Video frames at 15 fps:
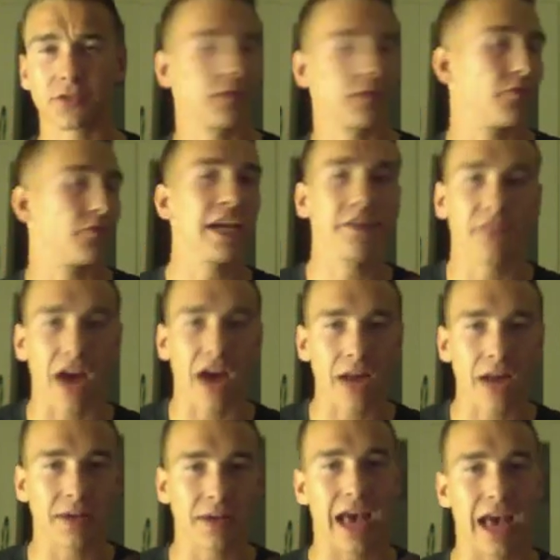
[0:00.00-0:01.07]
So if you're taking
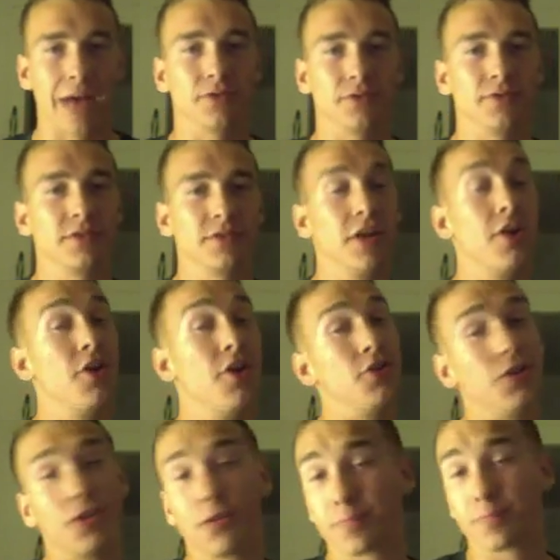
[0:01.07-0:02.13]
vitamin capsules,
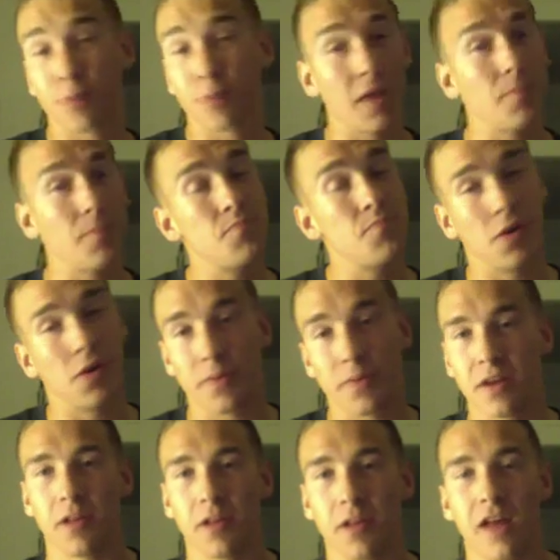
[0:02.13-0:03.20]
you're probably, peeing
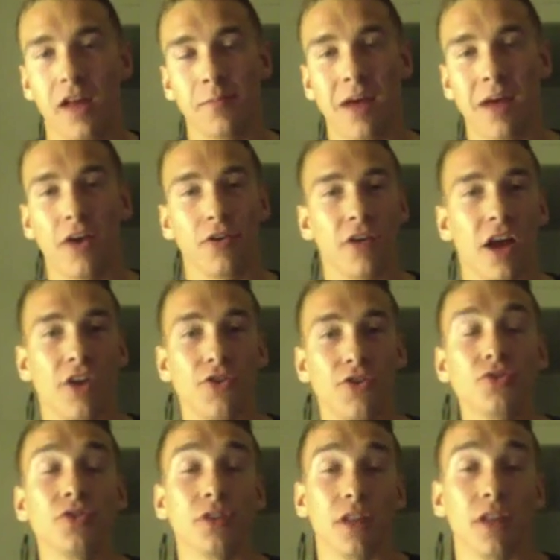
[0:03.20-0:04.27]
a lot of them out or not
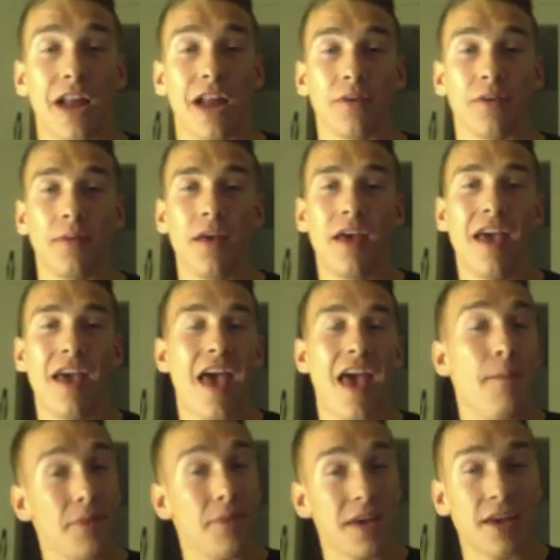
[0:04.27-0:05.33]
using a lot of them.
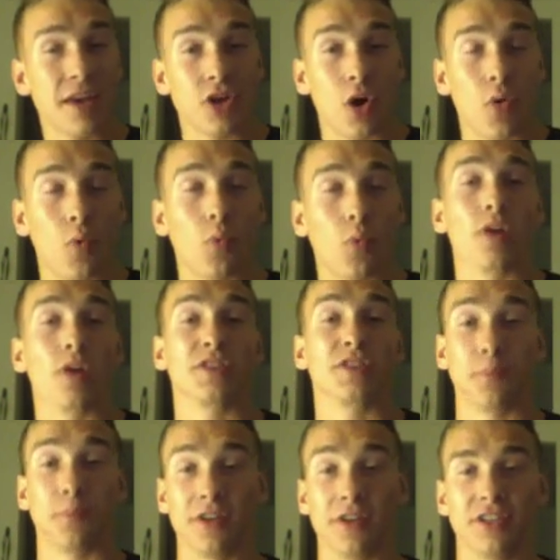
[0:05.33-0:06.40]
And B, we're
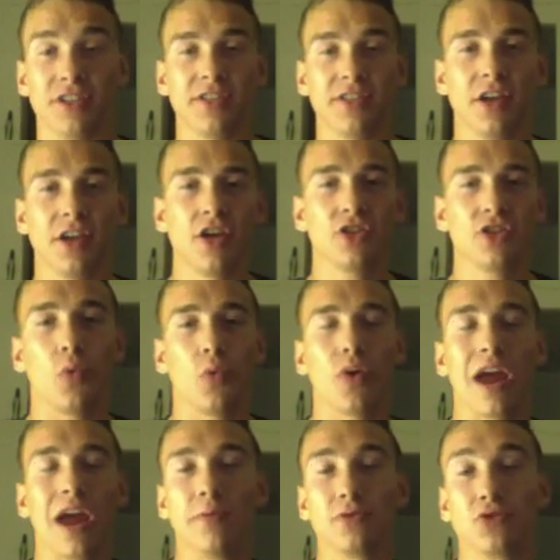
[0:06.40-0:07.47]
sponges, so we're
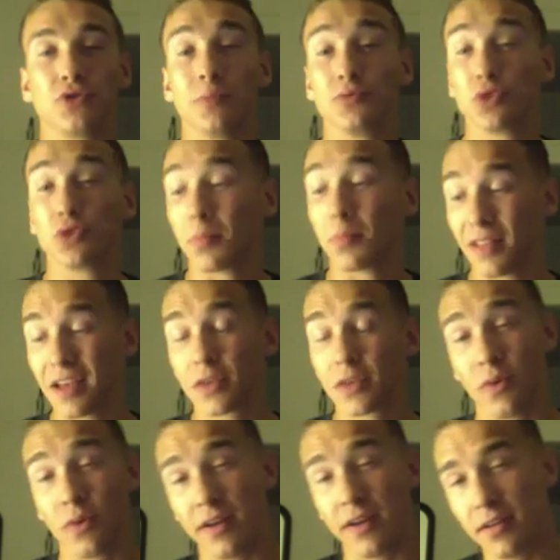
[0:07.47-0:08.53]
able to absorb
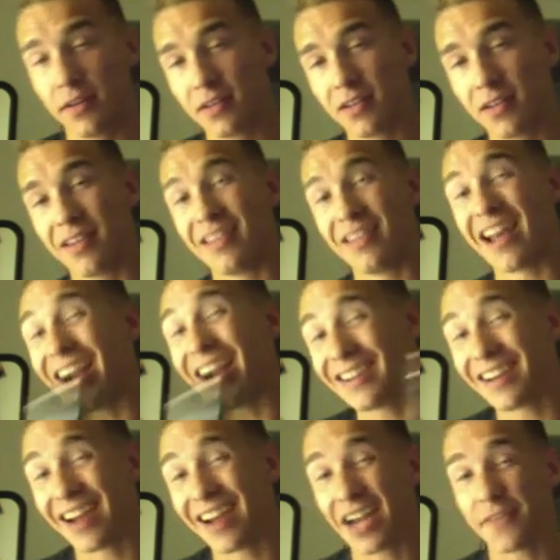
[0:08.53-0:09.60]
liquid 90 to
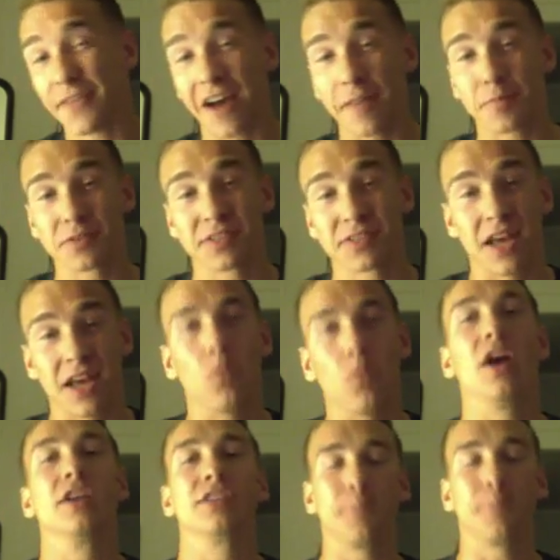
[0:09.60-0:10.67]
95%,
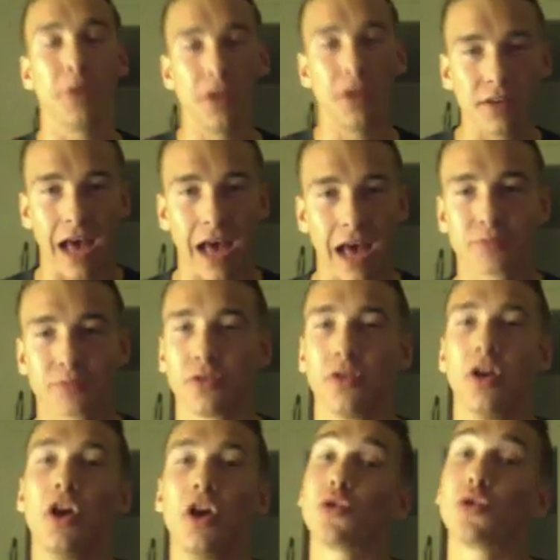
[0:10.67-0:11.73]
whereas a pill capsule
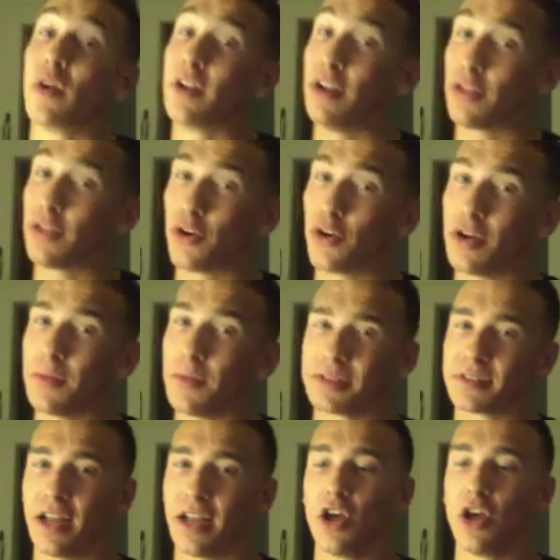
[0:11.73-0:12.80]
20 to 30%.
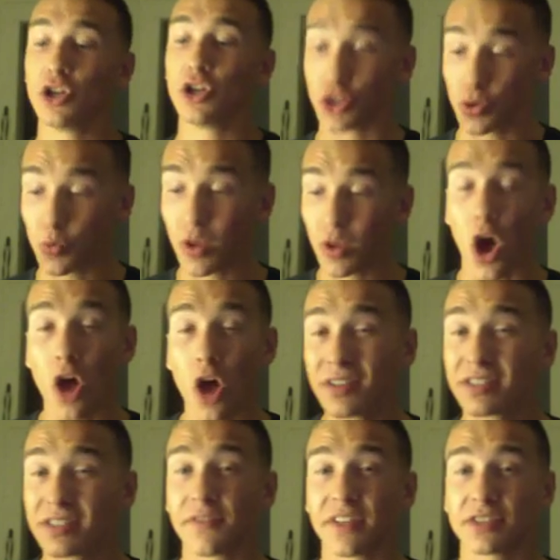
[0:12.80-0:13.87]
So you're really, all this
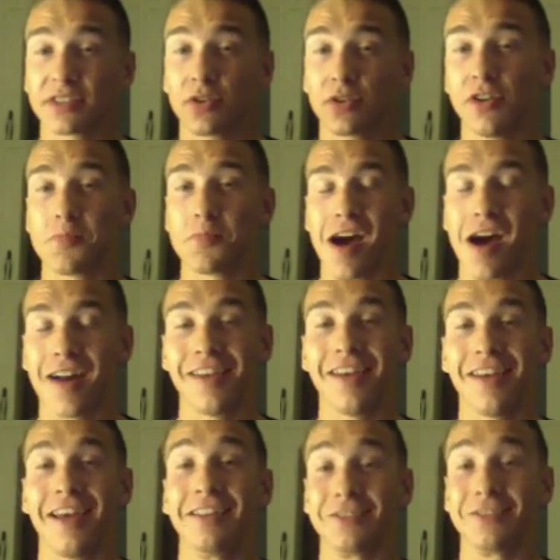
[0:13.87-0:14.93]
stuff that's going in your body
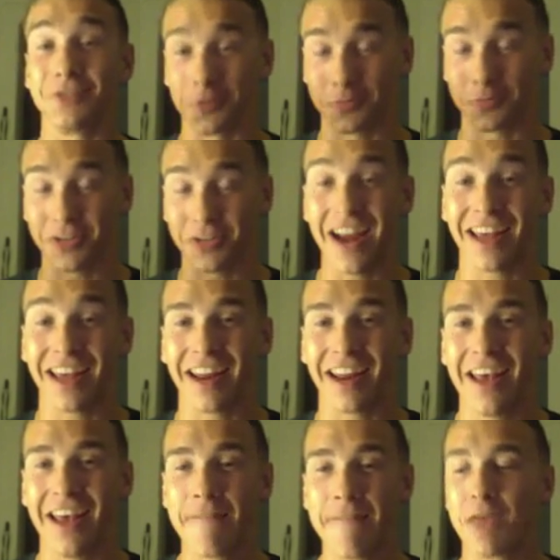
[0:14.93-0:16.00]
is you're obtaining it.
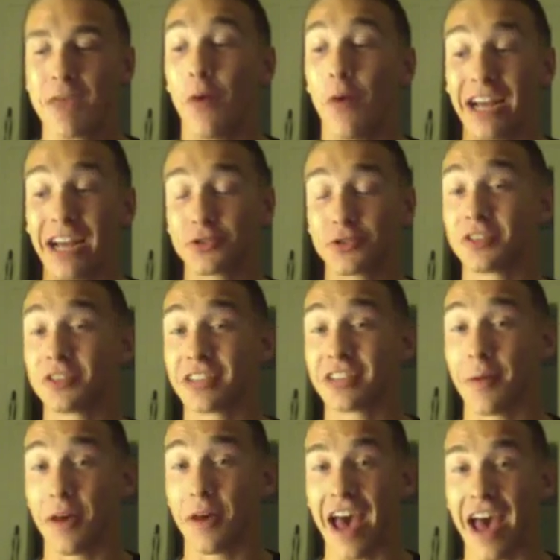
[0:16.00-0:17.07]
And why I got so excited
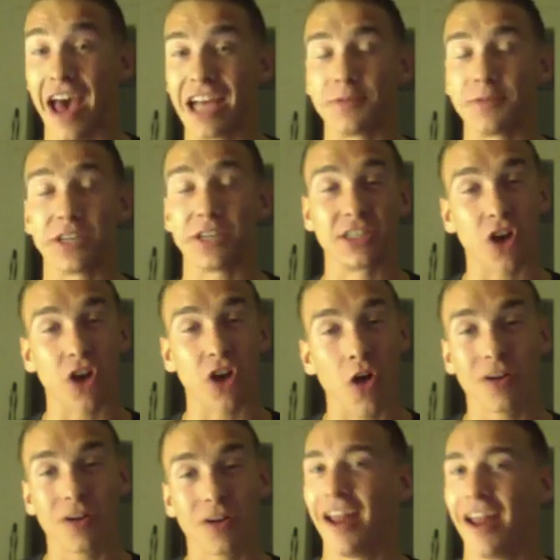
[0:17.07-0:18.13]
about that is because it's all
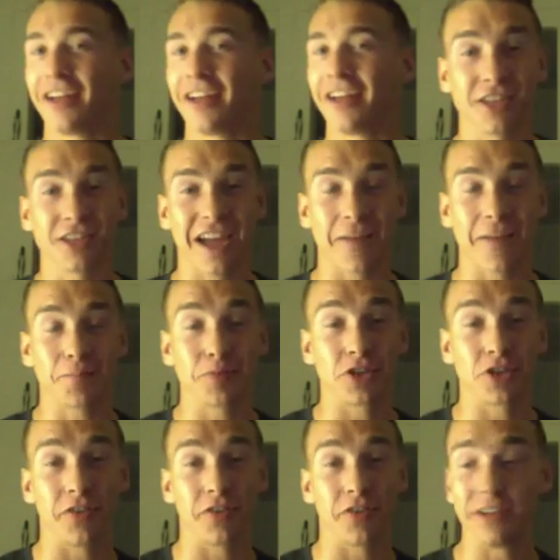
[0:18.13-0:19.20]
organic, doesn't have
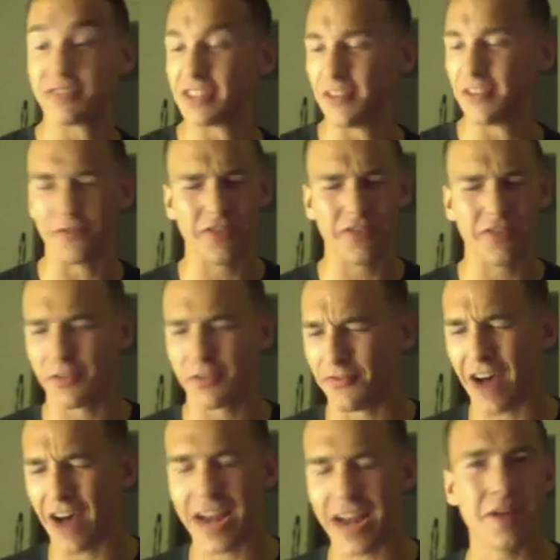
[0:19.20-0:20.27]
preservatives, the
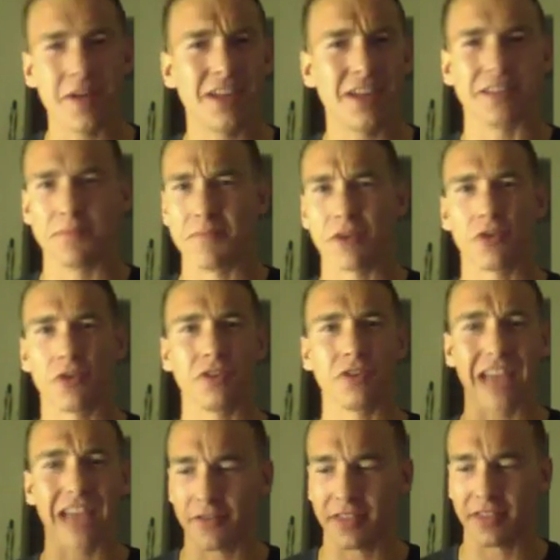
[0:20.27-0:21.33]
vitamins, the minerals,
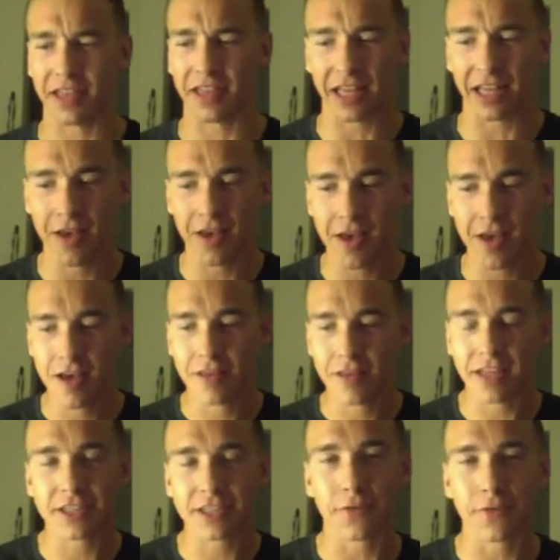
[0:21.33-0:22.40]
everything. This
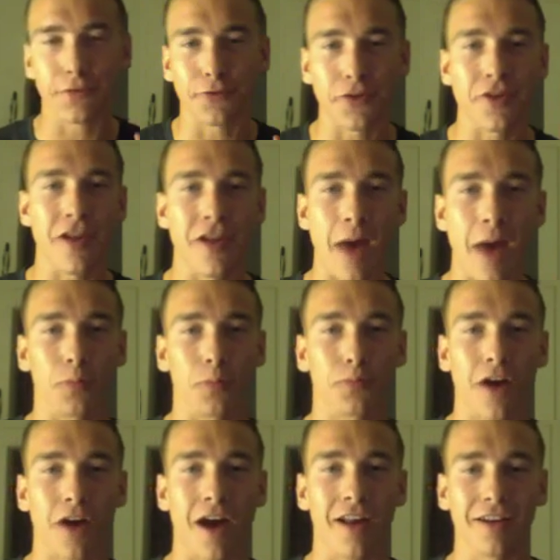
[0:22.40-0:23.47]
is a phenomenal
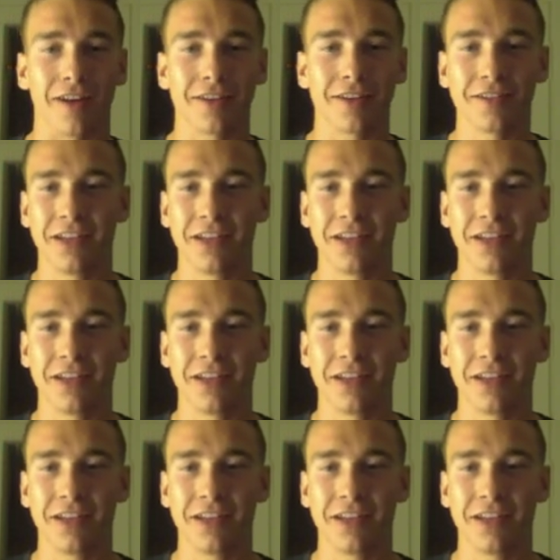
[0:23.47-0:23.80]
product.